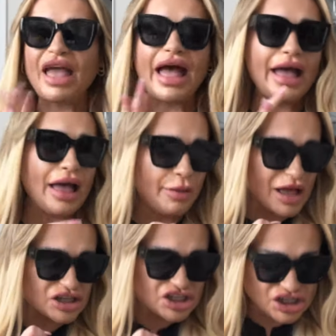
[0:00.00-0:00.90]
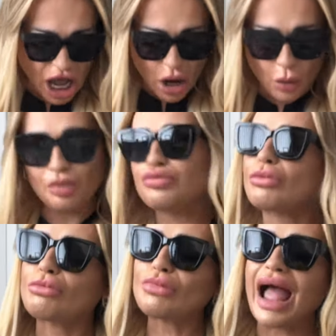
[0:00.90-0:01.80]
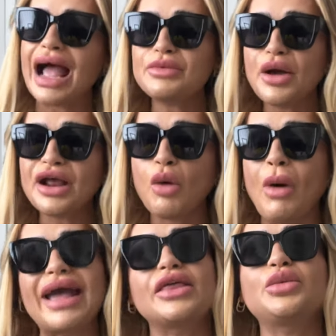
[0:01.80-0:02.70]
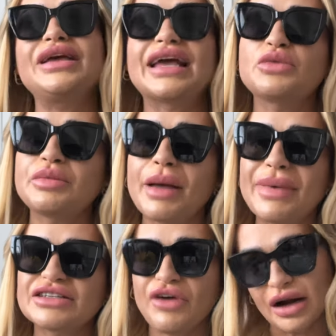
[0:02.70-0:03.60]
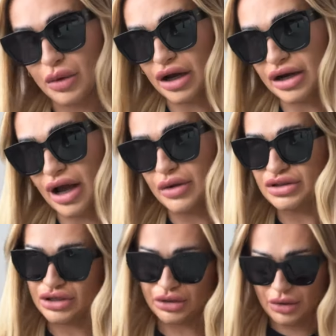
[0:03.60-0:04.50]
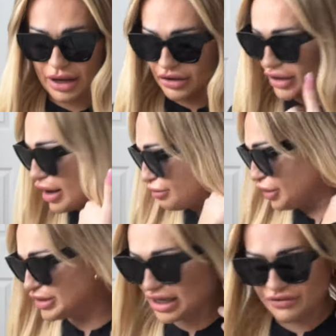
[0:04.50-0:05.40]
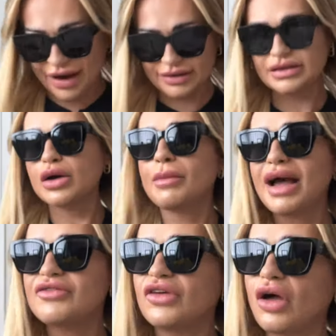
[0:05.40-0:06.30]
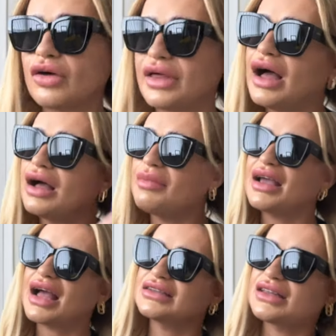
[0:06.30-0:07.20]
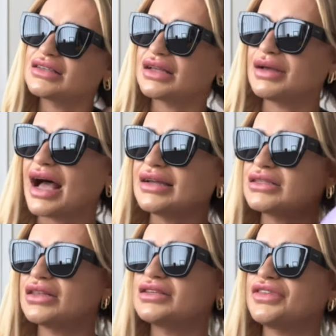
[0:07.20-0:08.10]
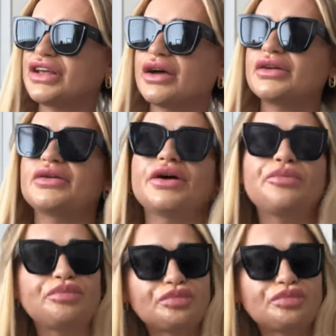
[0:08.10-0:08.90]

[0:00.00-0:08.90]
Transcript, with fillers: Um, so I'm going away at the weekend with my best friend. We're going to go to another music event. So I might vlog that. I might add this, add it to this video. I don't know.